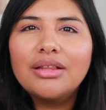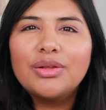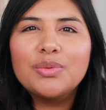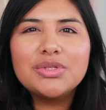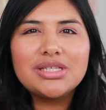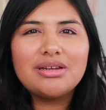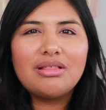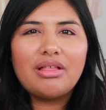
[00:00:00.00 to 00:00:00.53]
There
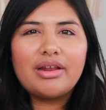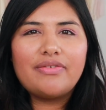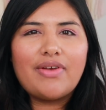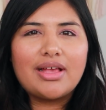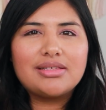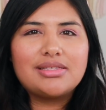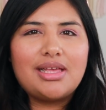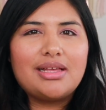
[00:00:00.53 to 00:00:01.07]
wasn't a lot of
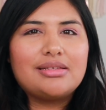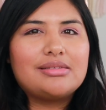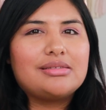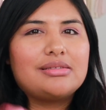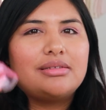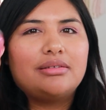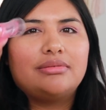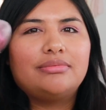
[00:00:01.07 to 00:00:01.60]
excess
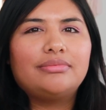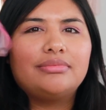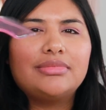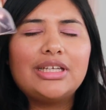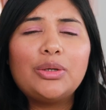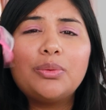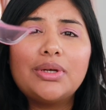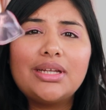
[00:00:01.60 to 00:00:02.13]

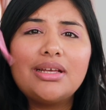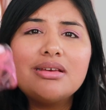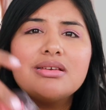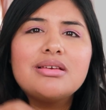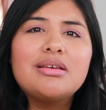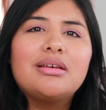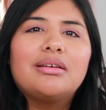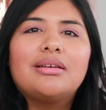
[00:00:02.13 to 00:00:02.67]
liquid,
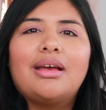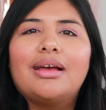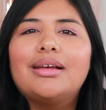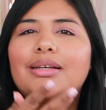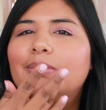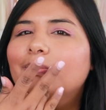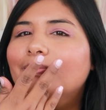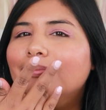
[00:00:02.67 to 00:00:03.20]
so
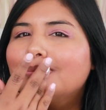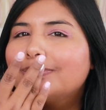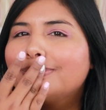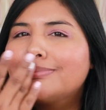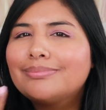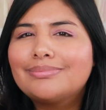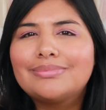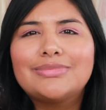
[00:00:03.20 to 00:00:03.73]
I
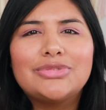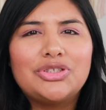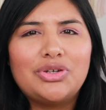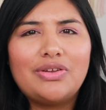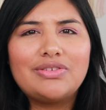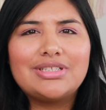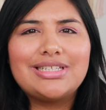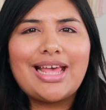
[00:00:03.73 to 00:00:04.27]
don't
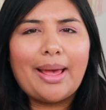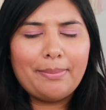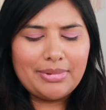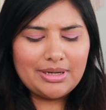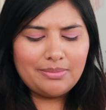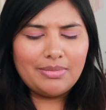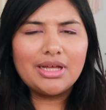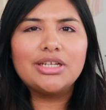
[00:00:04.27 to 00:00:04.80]
have to tap
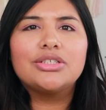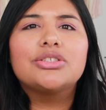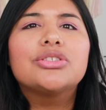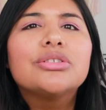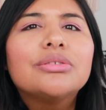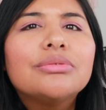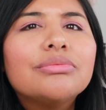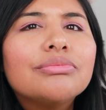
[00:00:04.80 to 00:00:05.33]
in
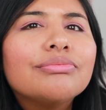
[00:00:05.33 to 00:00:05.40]
much.